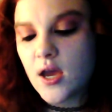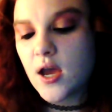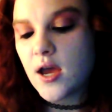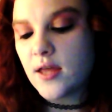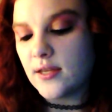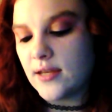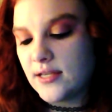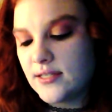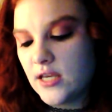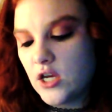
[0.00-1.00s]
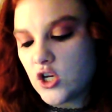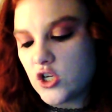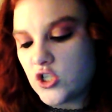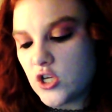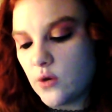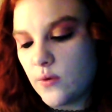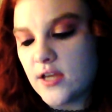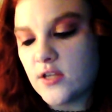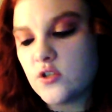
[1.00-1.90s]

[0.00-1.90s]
The next thing you're going to do is